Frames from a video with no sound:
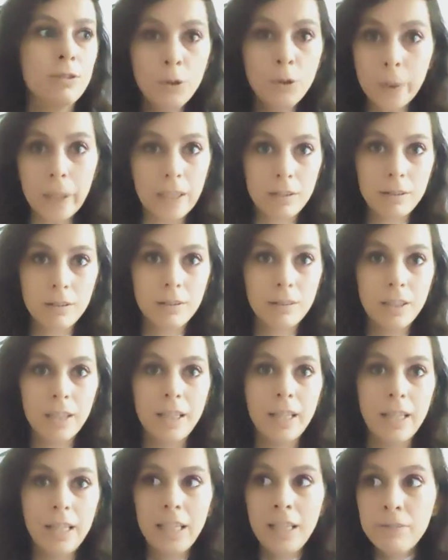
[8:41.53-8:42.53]
do it.
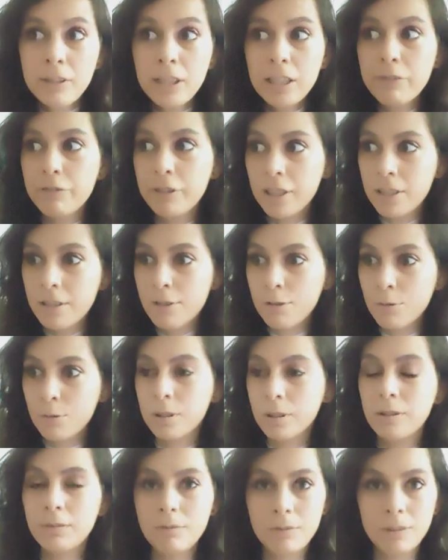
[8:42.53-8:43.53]
Even if it is
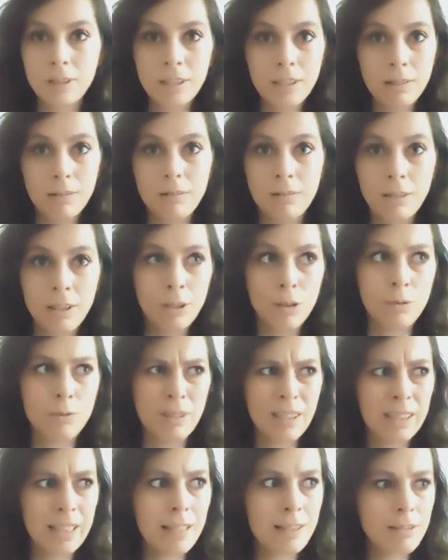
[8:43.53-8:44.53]
to a, you know,
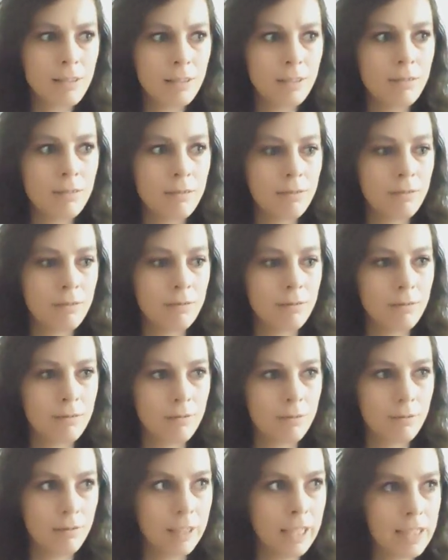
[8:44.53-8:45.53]

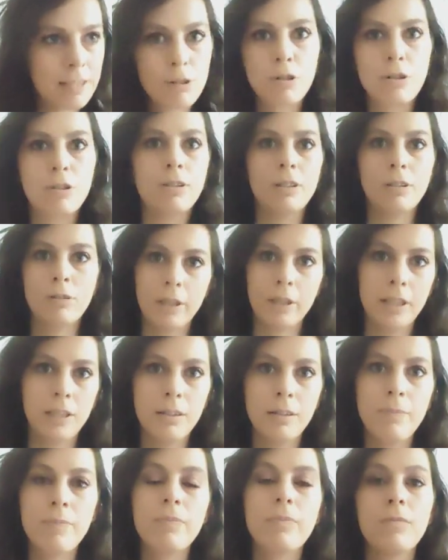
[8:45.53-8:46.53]
lesser
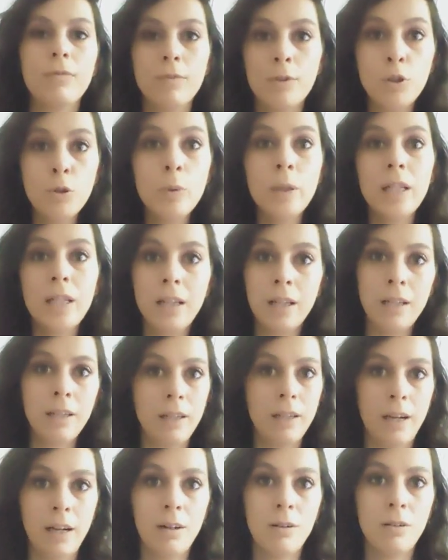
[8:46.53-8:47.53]
degree, do it
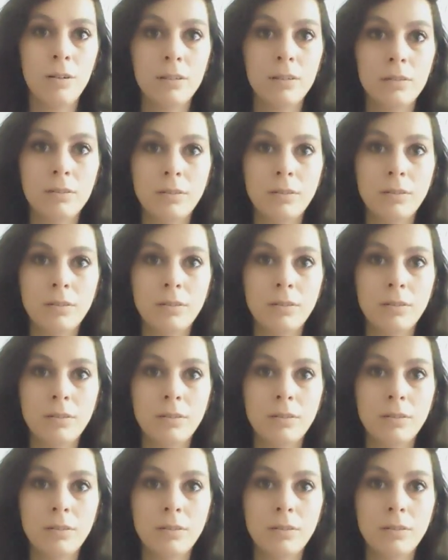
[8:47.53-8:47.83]
anyhow.